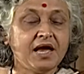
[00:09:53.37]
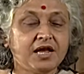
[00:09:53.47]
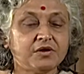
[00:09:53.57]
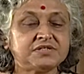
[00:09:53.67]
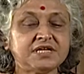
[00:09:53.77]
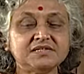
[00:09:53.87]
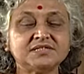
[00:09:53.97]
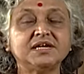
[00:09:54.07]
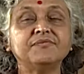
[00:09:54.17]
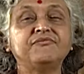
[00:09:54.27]
Now, since
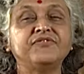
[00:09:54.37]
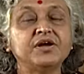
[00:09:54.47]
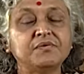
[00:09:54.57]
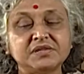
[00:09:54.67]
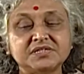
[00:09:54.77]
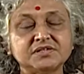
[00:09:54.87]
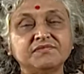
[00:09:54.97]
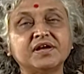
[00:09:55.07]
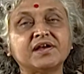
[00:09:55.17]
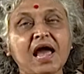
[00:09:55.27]
the frequencies of
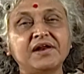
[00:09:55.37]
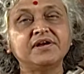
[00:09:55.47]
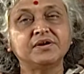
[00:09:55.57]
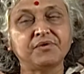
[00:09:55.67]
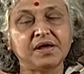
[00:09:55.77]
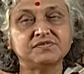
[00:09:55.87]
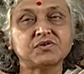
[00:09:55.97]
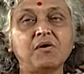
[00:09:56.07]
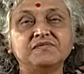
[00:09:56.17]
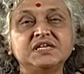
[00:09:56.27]
the carrier waves
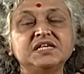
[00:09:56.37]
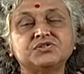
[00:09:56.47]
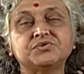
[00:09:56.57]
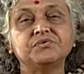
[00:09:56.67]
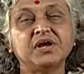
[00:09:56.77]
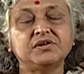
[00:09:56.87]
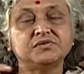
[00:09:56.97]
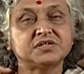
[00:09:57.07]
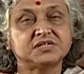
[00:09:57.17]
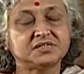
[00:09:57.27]
of these two radio
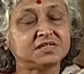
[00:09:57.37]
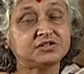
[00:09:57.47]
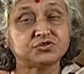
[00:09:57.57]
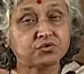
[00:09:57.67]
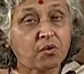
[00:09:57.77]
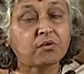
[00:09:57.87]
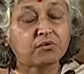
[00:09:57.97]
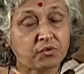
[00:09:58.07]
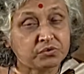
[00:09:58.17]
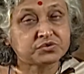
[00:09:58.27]
stations, they are so
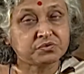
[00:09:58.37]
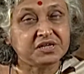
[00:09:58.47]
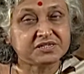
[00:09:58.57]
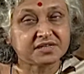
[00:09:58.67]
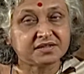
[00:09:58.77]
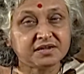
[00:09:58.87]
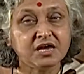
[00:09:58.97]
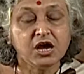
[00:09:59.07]
close to each other,